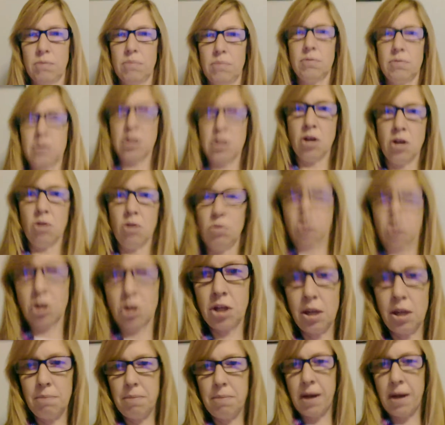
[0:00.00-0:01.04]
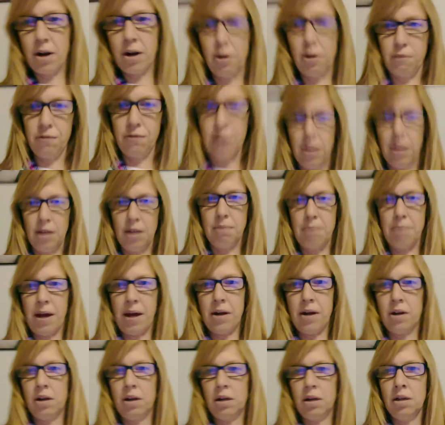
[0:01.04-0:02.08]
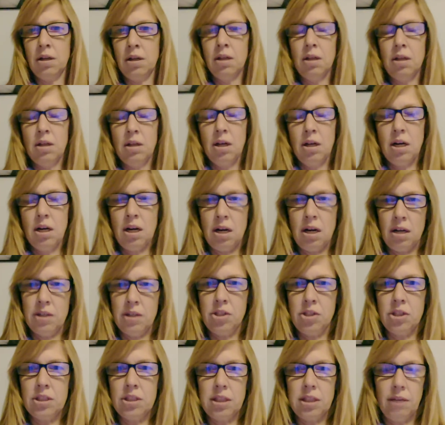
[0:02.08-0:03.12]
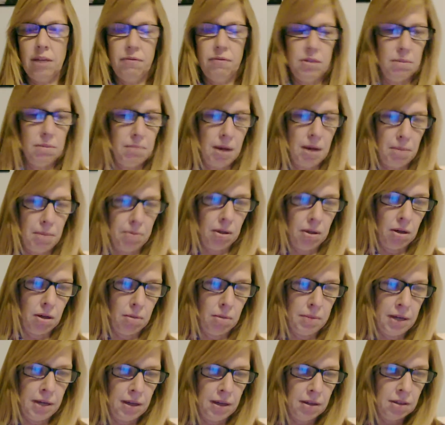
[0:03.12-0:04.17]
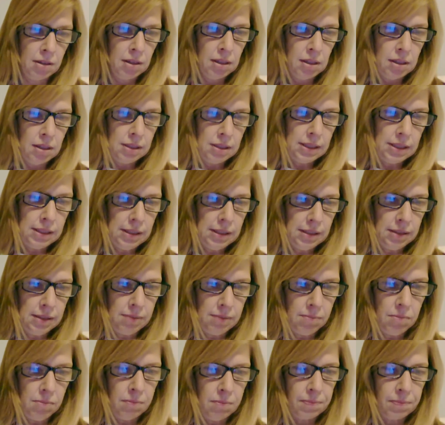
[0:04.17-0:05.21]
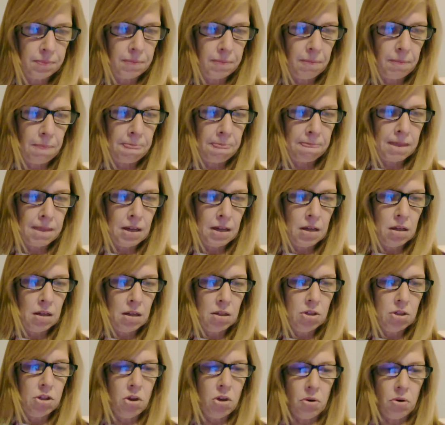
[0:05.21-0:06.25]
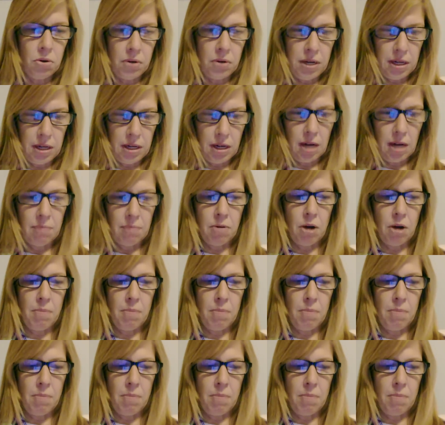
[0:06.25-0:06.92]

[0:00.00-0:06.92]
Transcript: looking better, feeling better. It just lifted me up a little bit. Um Deodorant. I brought